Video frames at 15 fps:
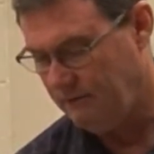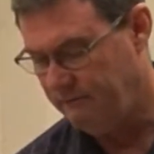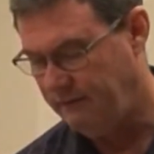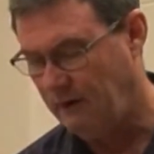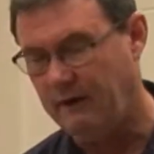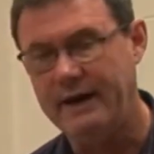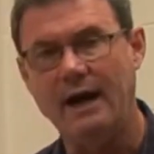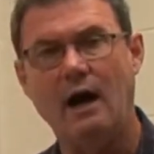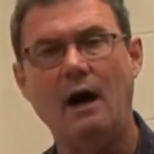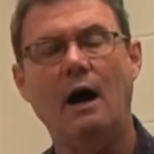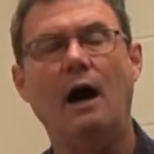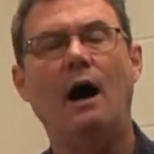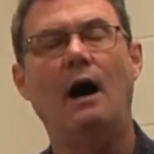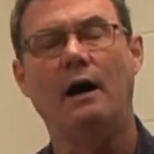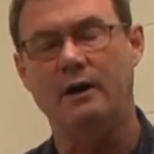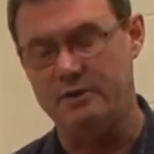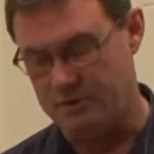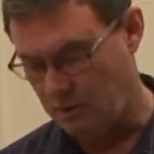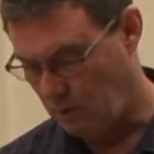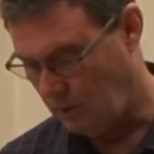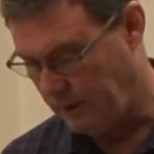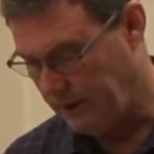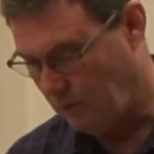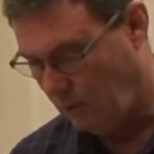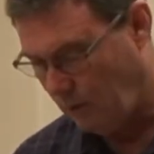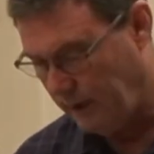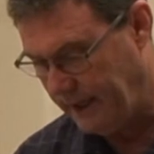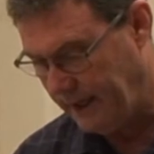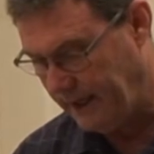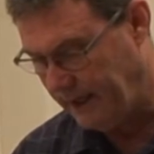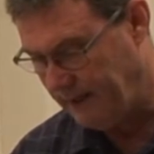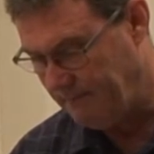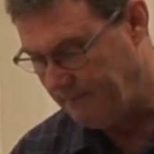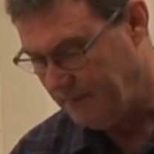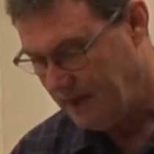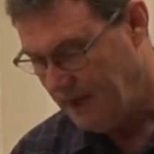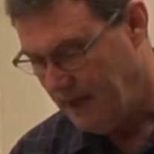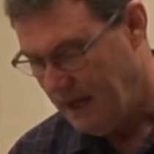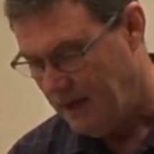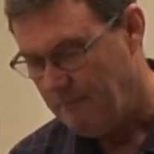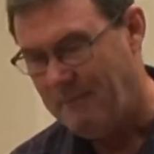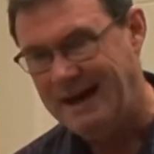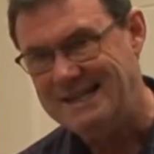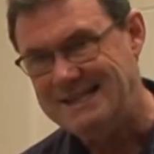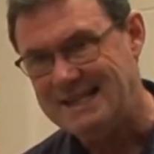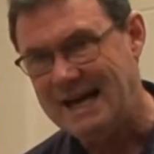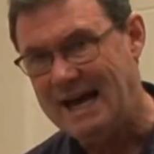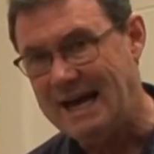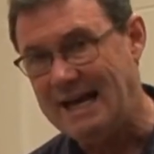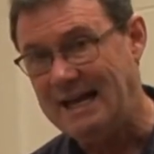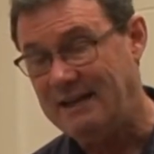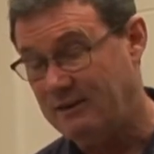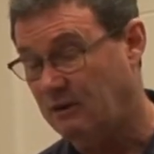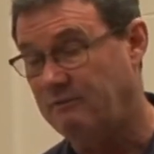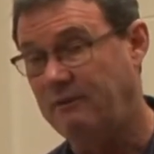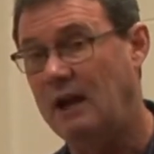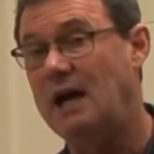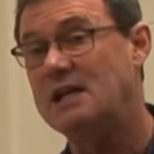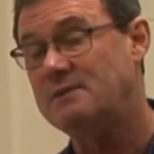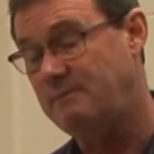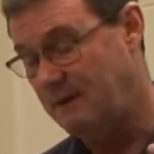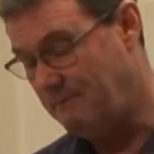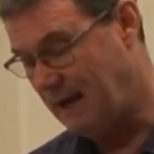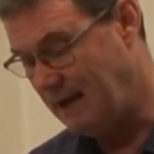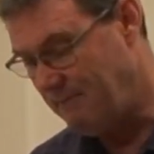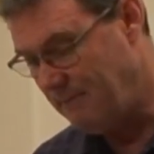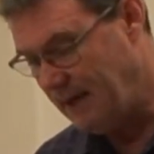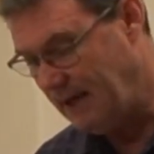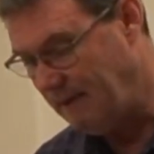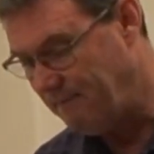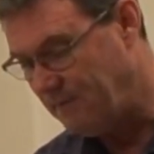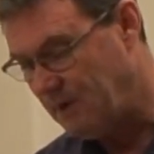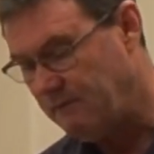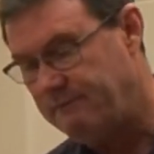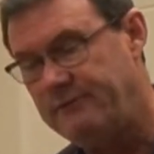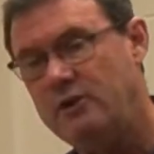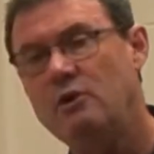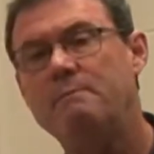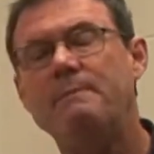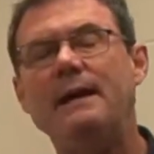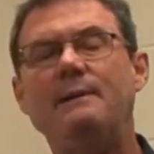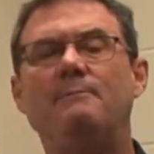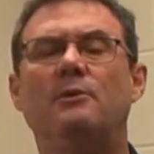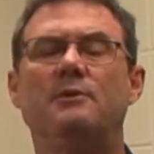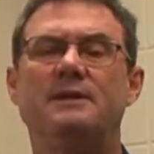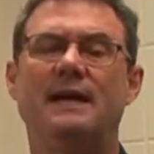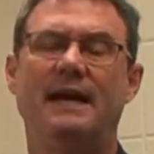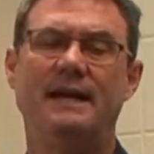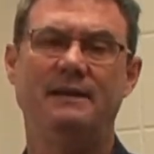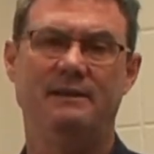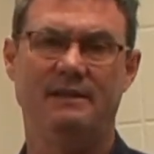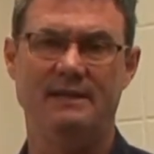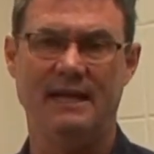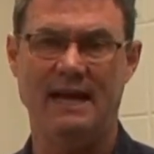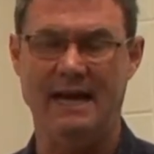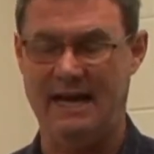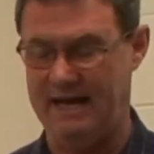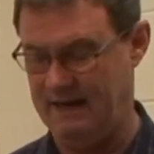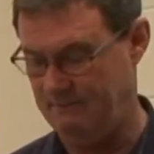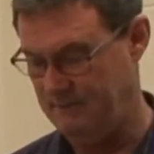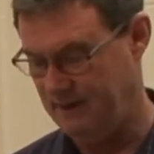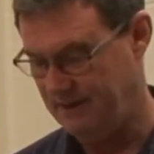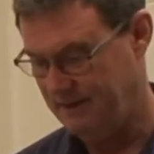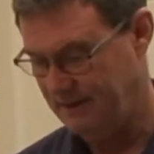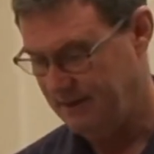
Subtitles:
very auditorily oriented may say, their philosophy may be, few people take the time